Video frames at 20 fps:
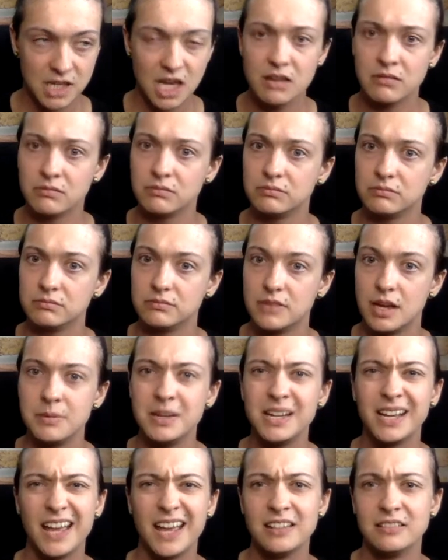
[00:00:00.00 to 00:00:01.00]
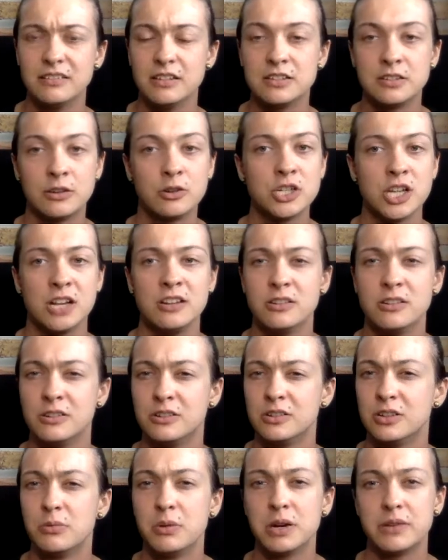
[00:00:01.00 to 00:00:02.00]
Yeah, I mean, again, it's your
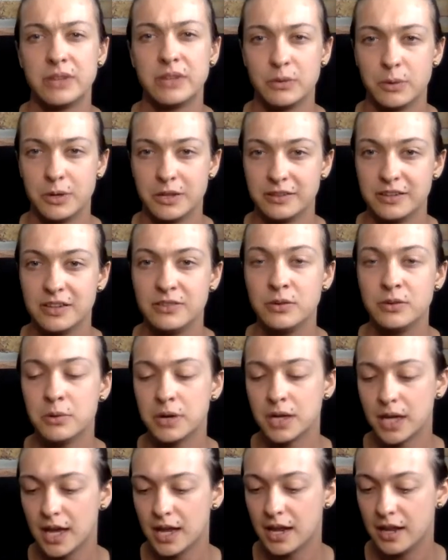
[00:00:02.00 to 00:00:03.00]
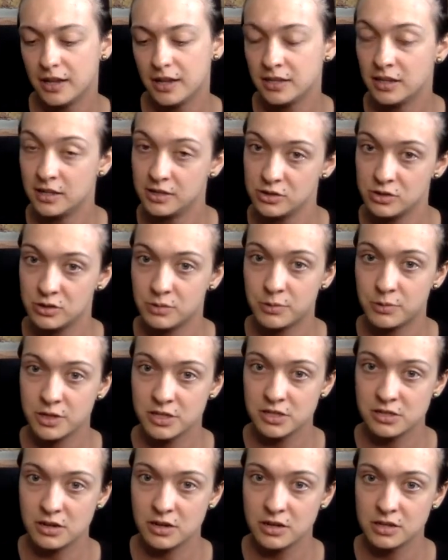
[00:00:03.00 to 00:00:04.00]
gender, do whatever you want. If you want to get a dinosaur
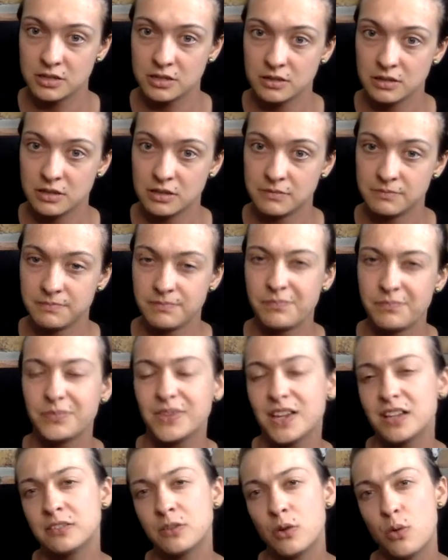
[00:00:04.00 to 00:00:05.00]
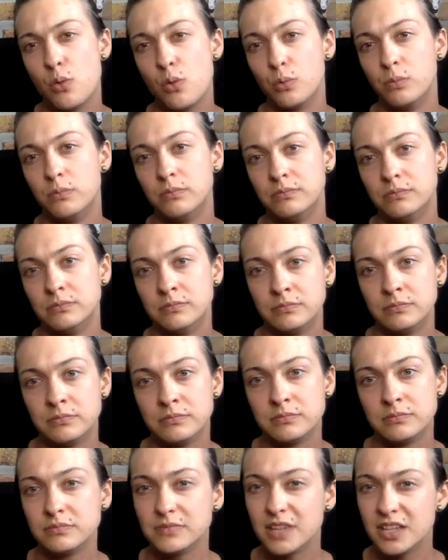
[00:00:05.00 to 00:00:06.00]
pressed on it, that's cool.
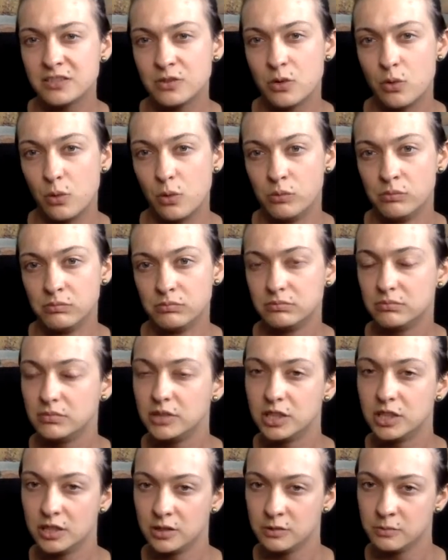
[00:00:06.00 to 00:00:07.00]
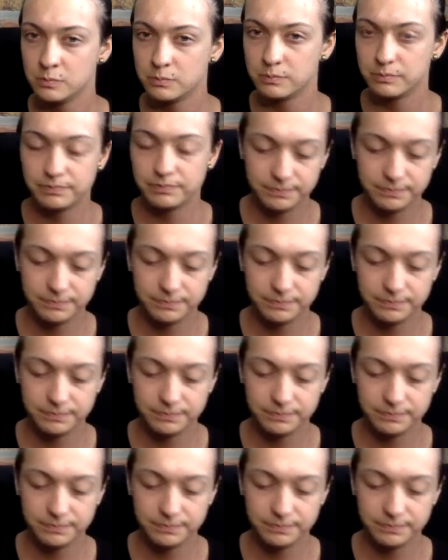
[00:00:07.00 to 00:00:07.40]
That's cool, you know?